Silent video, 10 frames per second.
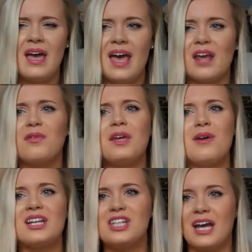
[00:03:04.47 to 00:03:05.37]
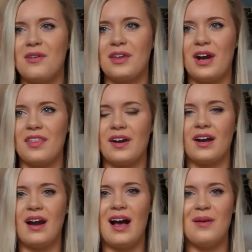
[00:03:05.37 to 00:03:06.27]
And I really want to check out their
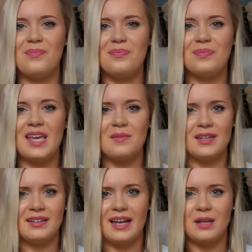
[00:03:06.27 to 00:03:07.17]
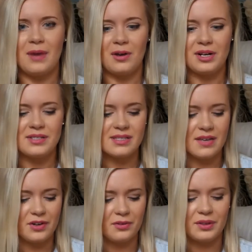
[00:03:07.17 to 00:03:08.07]
other ambient lighting powders, because
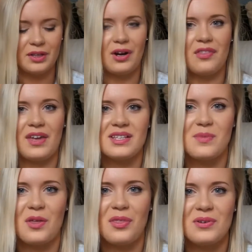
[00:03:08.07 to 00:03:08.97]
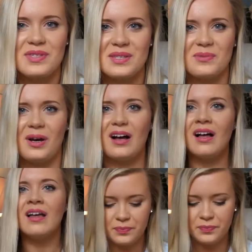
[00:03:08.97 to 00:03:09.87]
I've heard really great things about those as
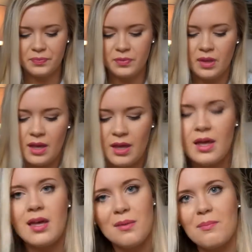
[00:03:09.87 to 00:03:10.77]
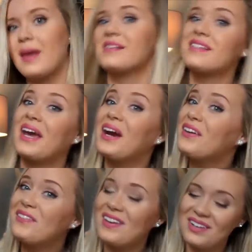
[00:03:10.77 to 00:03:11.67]
well. Mascara
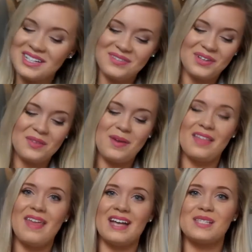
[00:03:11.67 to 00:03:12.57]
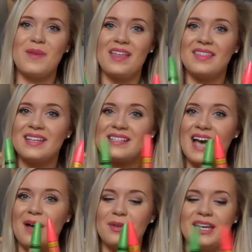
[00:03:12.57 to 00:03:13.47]
favorites for the month has been this
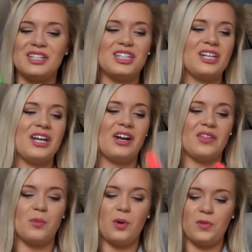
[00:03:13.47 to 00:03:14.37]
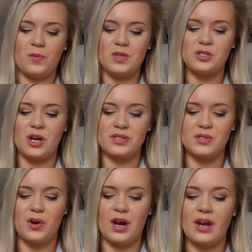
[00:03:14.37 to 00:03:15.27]
combination here. They're both from the
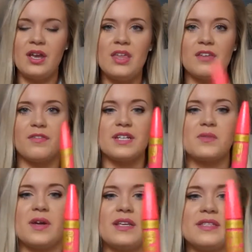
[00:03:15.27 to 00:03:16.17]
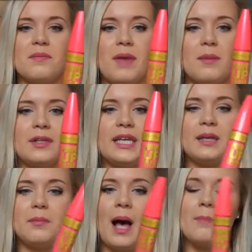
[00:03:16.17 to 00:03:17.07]
drugstore. The first one is the
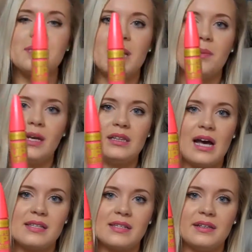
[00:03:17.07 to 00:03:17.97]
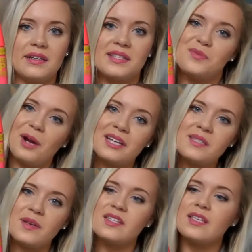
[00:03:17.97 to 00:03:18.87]
Maybelline Pumped Up Colossal
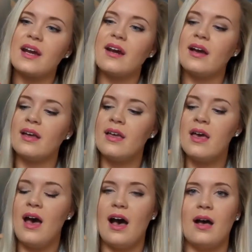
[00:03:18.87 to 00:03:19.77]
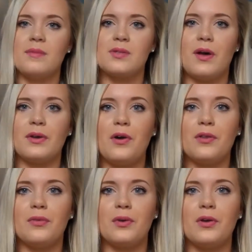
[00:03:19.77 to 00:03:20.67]
Express Mascara. So I'll go
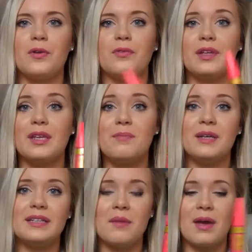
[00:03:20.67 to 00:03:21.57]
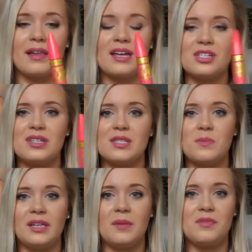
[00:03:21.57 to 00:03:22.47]
through and really build up my lashes,
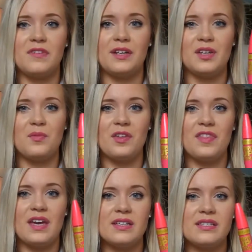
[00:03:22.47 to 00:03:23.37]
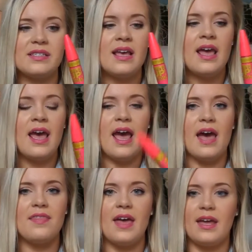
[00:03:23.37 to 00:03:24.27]
build up the volume with this.
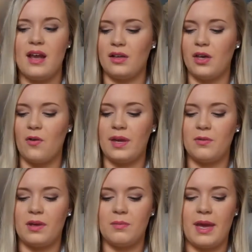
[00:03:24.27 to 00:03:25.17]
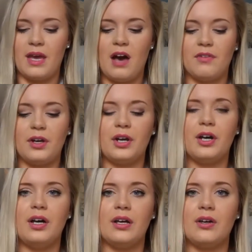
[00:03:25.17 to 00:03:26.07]
And then I'll go in with my
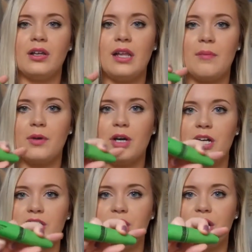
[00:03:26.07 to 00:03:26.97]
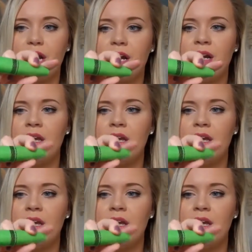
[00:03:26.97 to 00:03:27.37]
CoverGirl Clump Crusher.